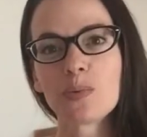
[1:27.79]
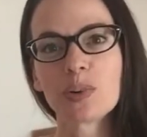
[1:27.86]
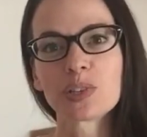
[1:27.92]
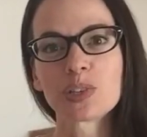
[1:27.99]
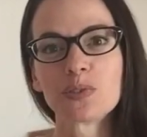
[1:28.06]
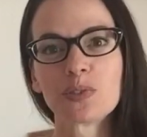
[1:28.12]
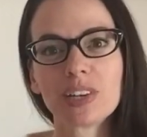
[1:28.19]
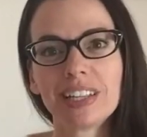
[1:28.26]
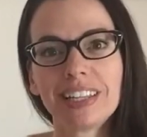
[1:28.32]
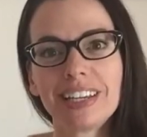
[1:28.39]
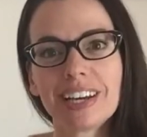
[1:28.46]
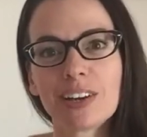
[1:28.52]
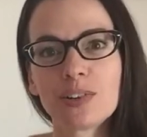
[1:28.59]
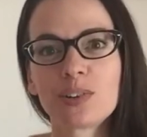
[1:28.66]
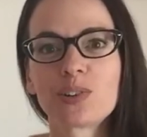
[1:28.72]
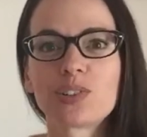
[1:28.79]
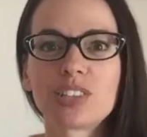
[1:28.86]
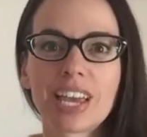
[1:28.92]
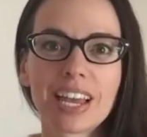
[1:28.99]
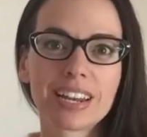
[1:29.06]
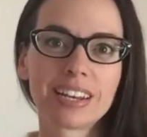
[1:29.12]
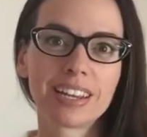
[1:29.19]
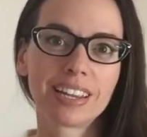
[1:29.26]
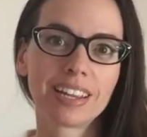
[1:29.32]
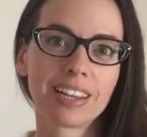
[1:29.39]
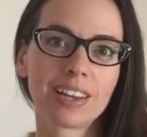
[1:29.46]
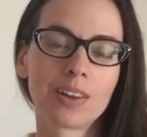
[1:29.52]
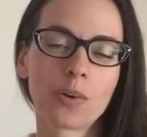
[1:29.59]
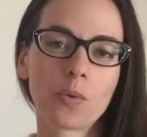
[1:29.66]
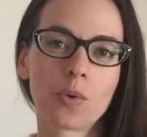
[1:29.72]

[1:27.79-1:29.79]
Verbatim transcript: wasn't really understanding